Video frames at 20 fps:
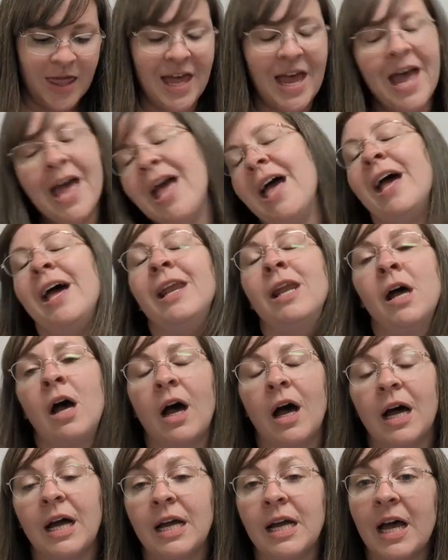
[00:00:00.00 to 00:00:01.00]
Then
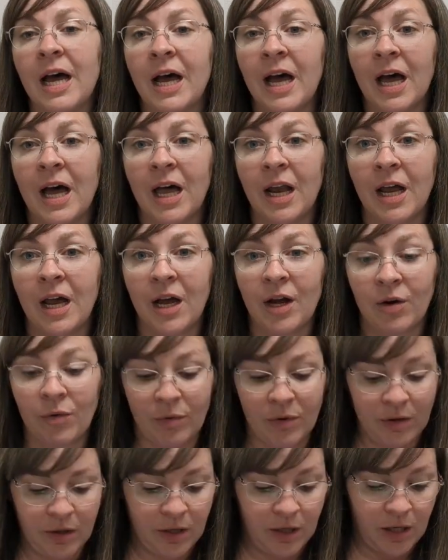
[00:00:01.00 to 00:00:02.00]
I had a
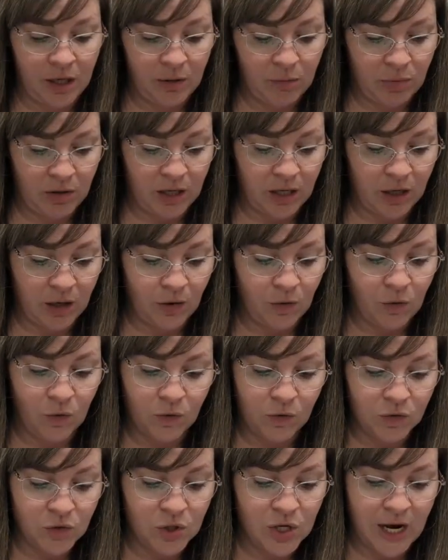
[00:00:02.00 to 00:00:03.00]
really big
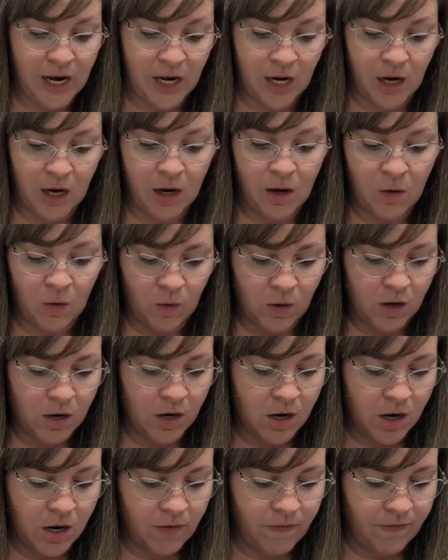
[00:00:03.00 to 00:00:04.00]
old giant
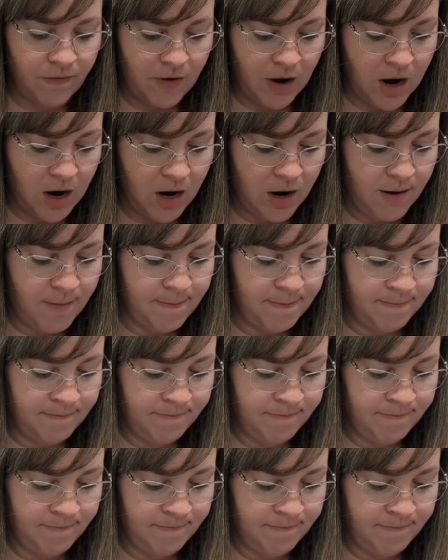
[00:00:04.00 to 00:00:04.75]
order from